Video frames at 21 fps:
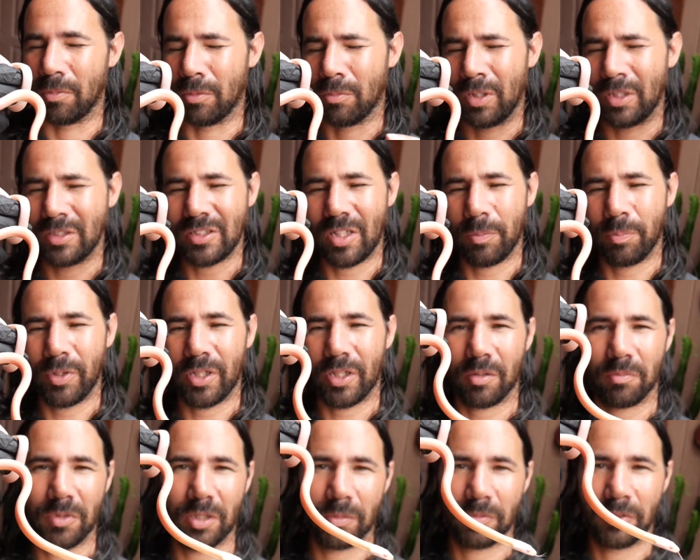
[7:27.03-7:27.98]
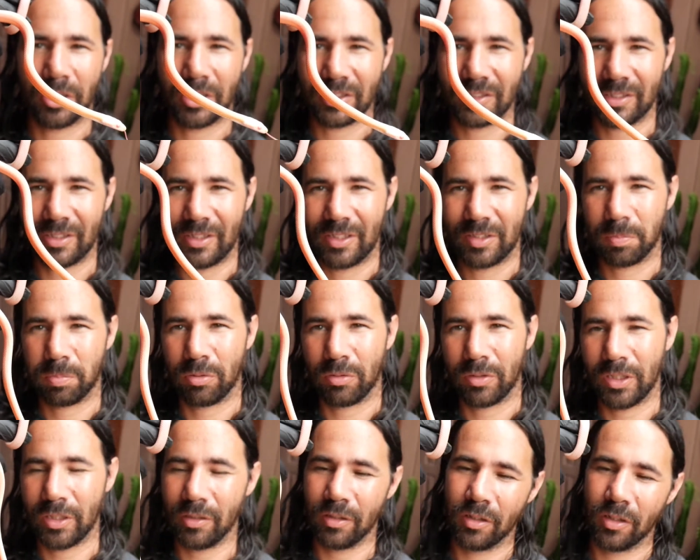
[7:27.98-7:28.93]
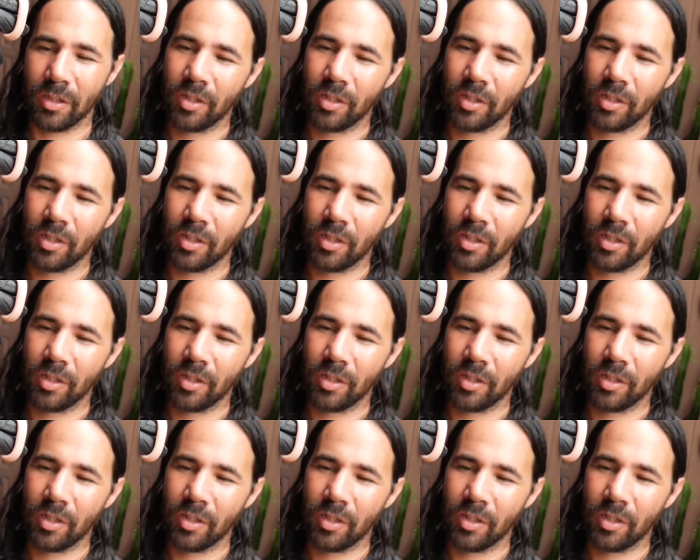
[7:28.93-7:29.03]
But once I pick him up, you can see he's pretty